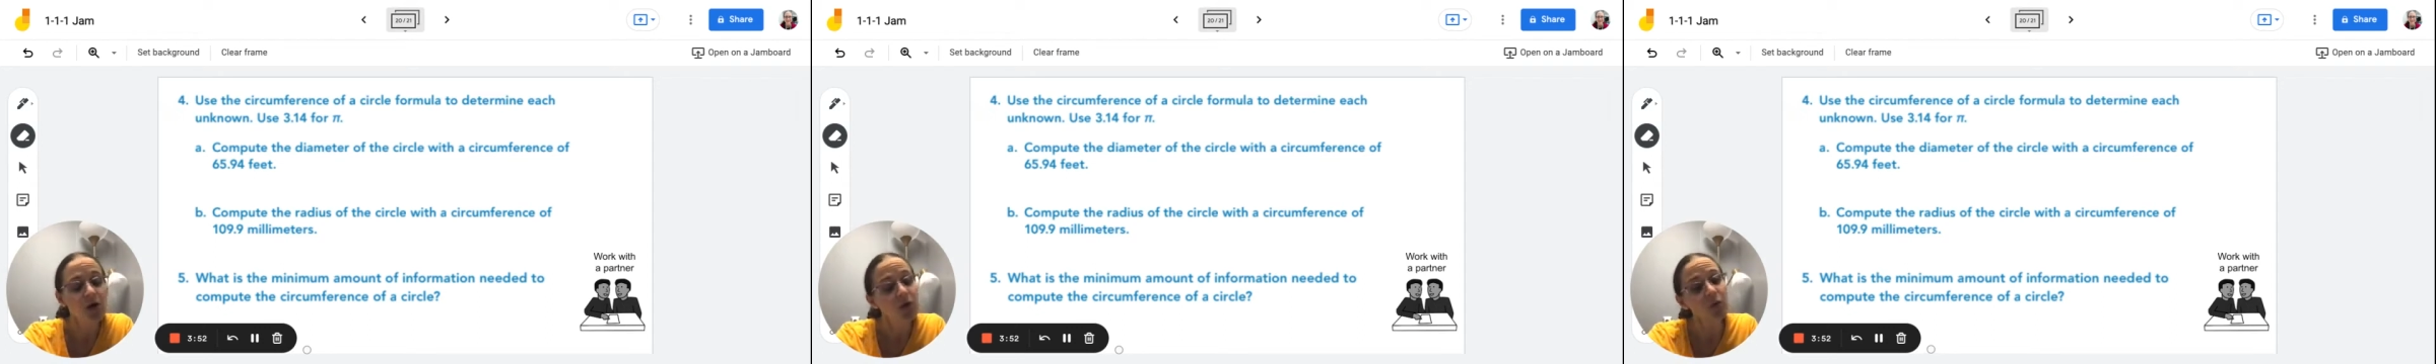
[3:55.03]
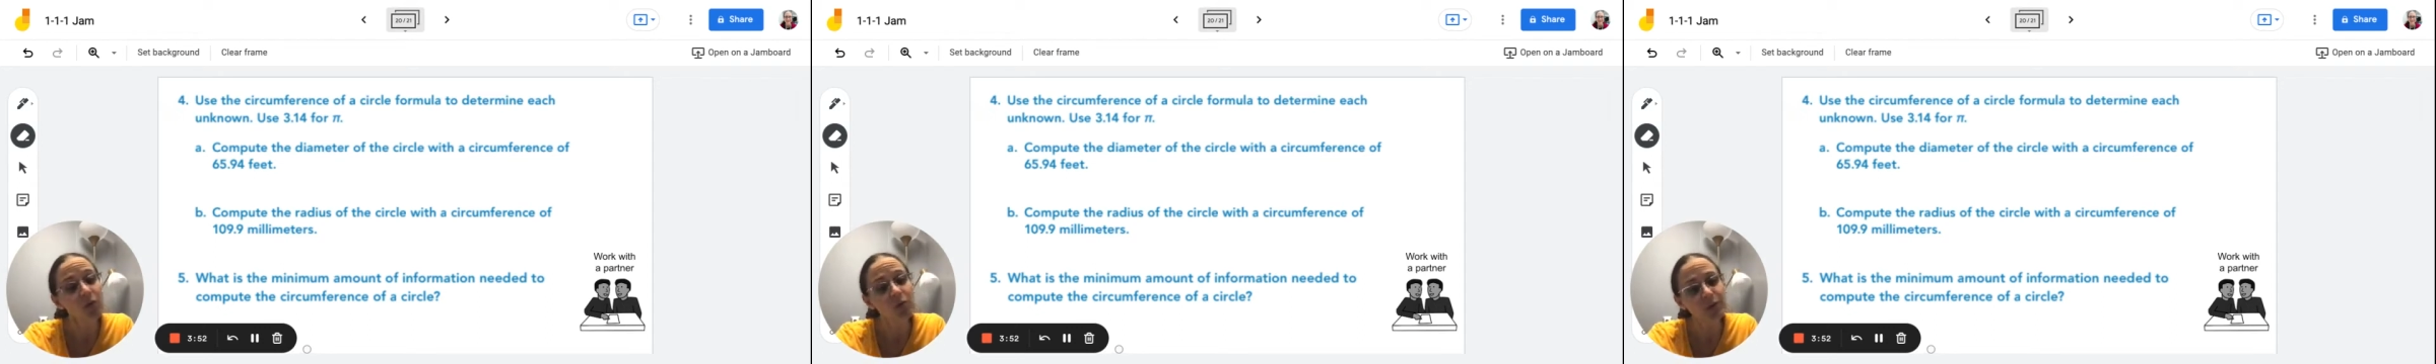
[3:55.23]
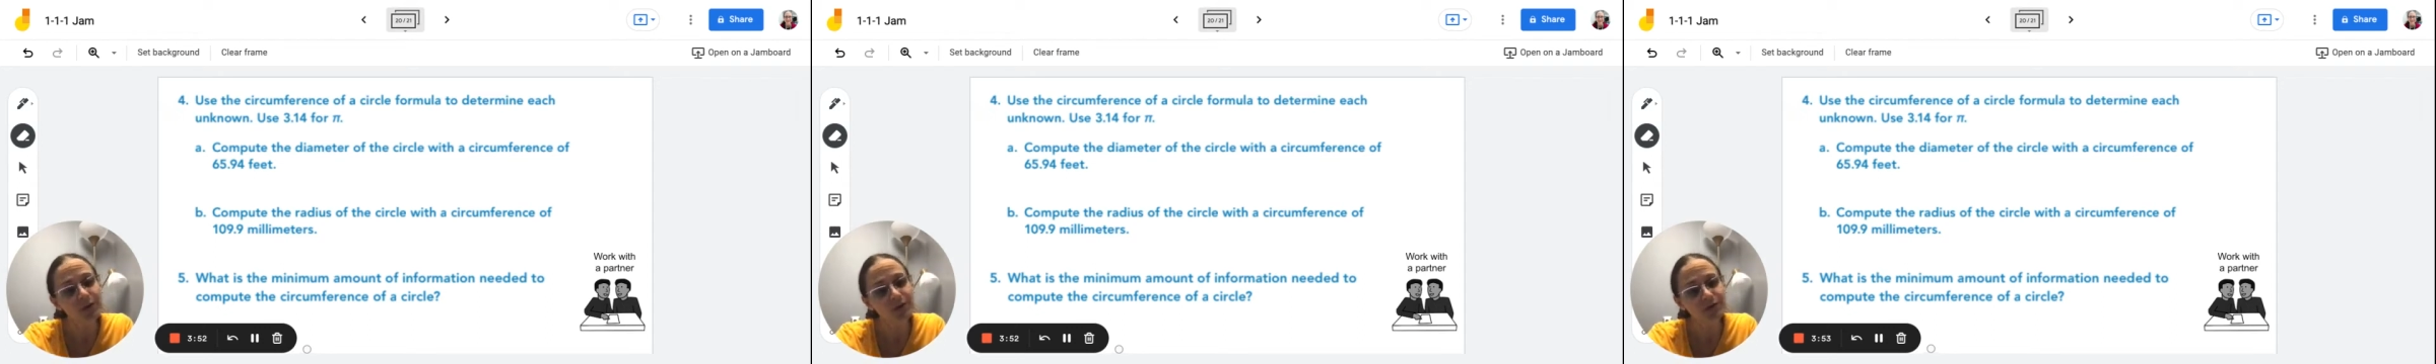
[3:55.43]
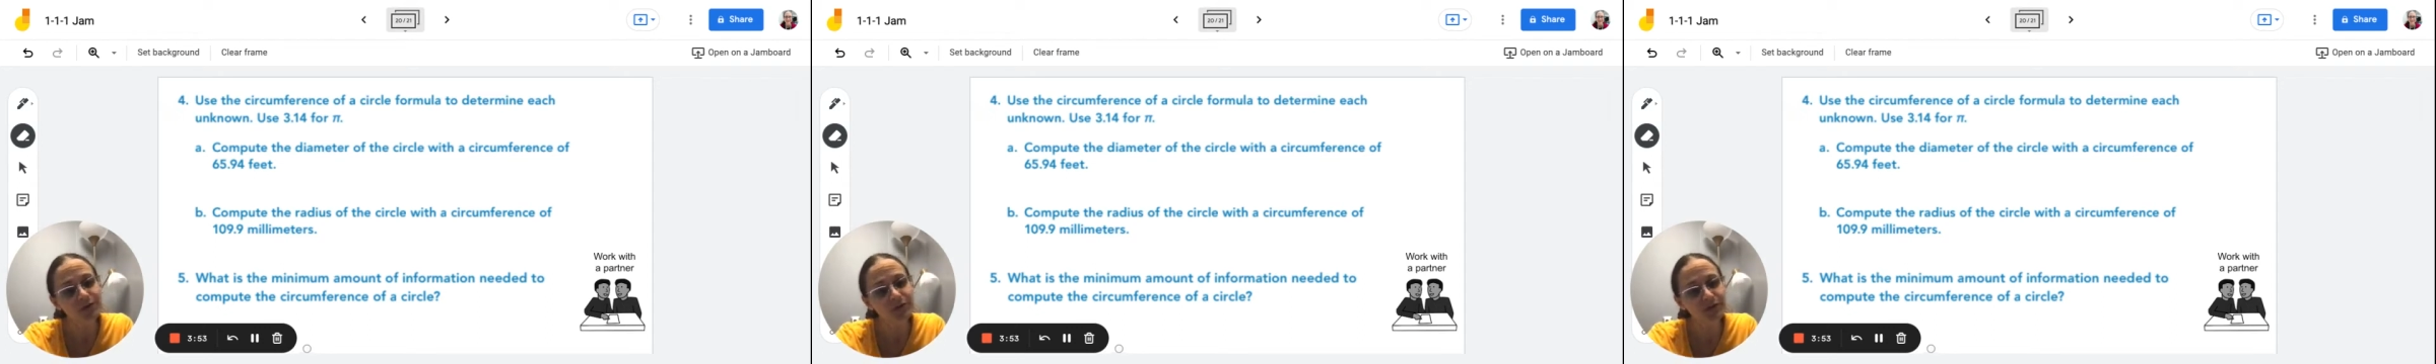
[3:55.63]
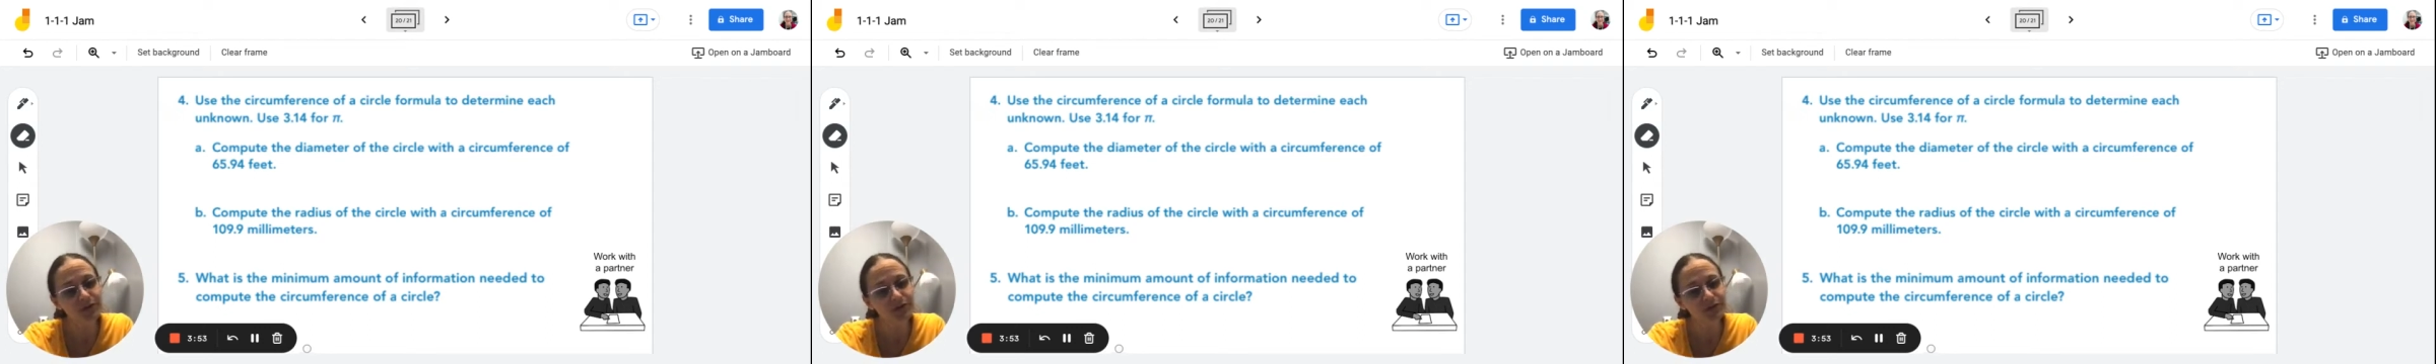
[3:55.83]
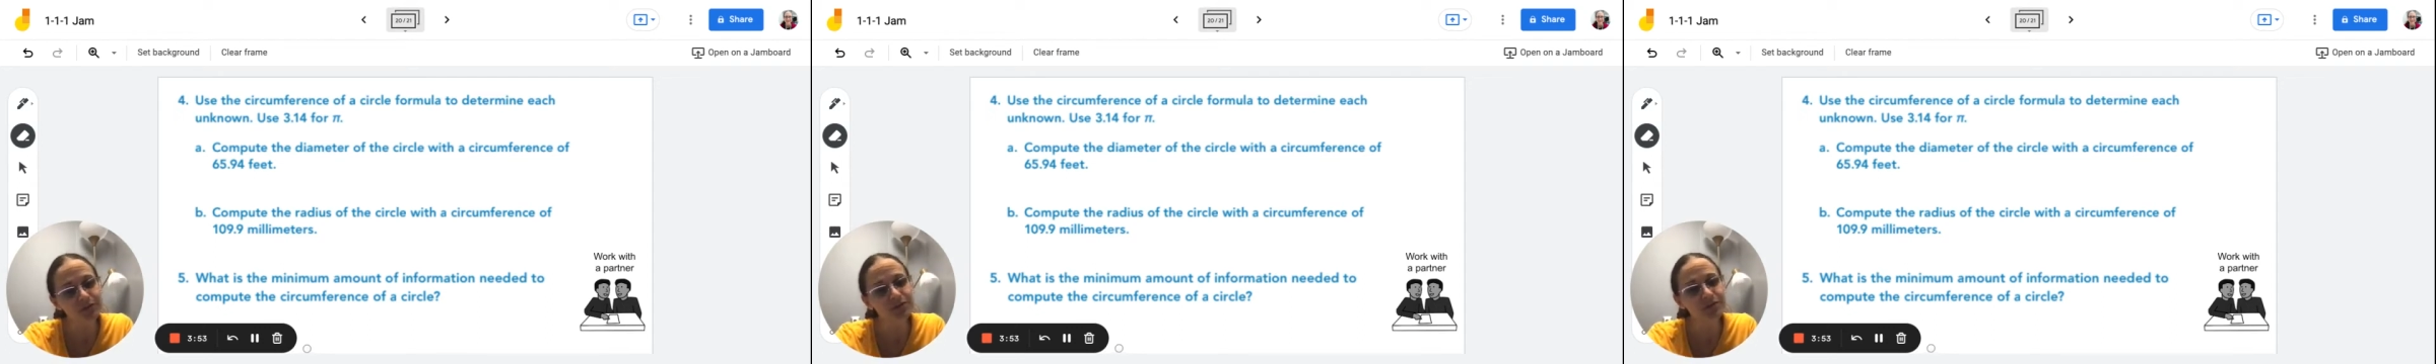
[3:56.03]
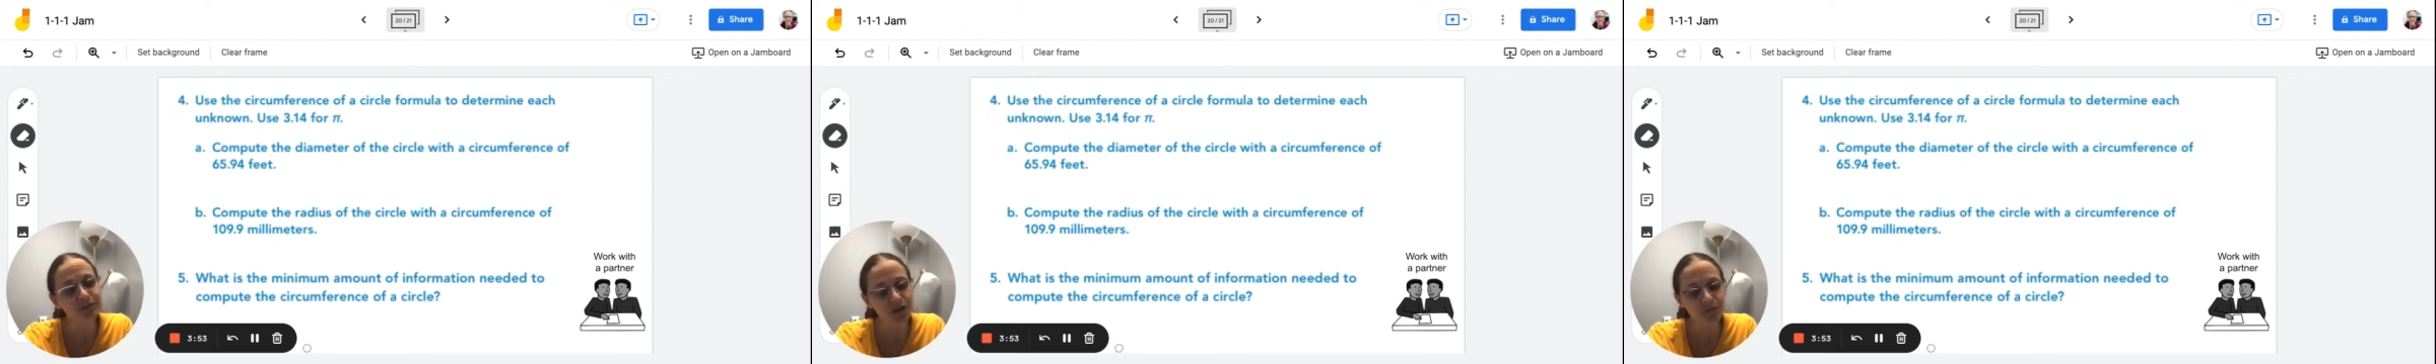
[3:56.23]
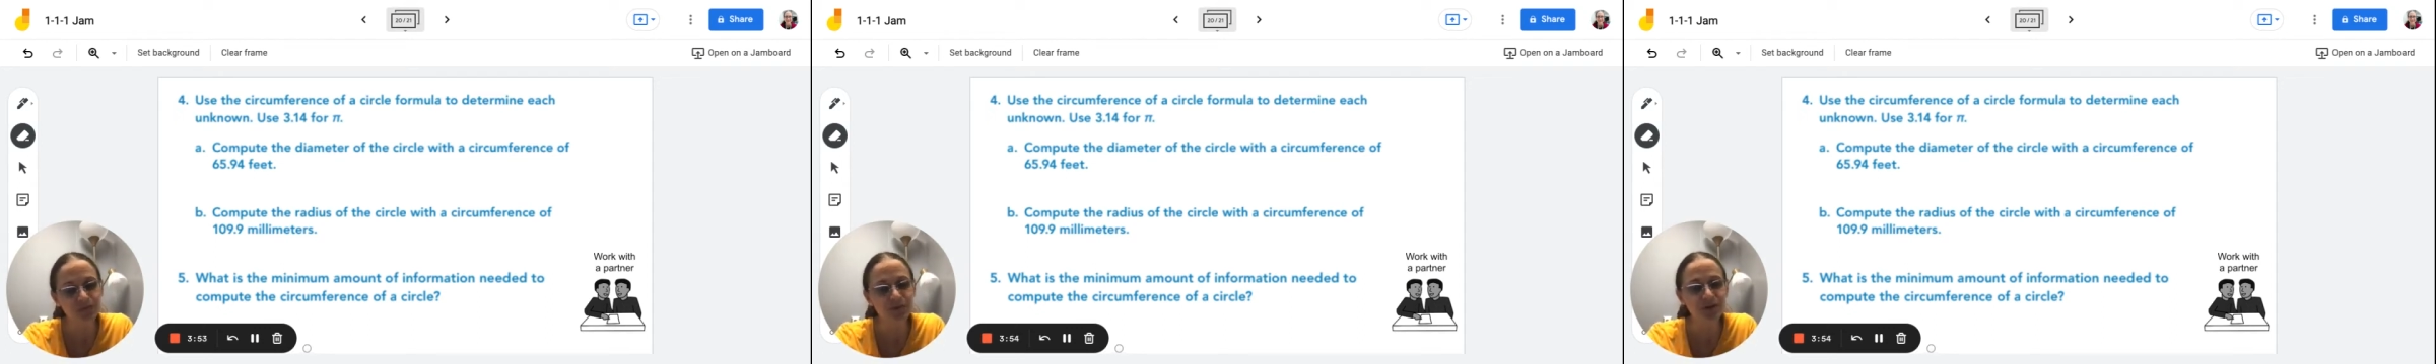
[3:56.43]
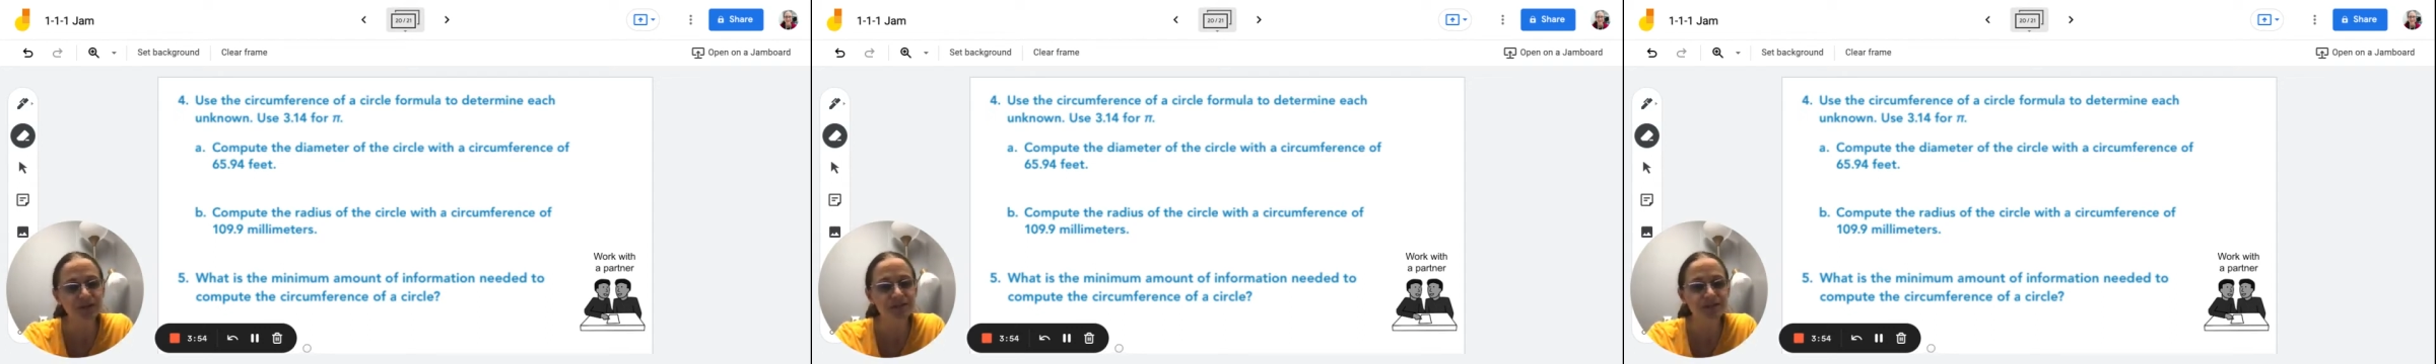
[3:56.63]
or you can use circumference